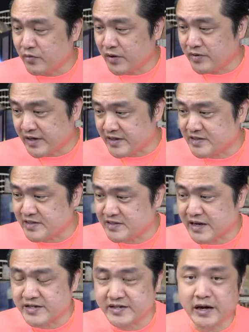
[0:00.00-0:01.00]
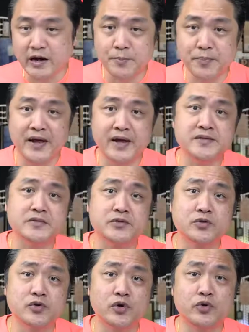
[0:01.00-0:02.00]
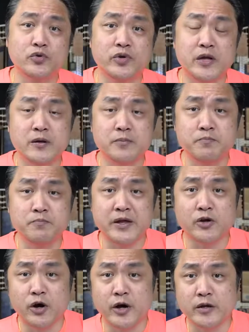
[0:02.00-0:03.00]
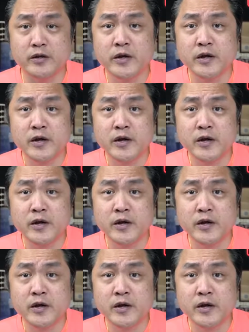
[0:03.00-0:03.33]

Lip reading: We were just discussing our plans to go to the Bitcoin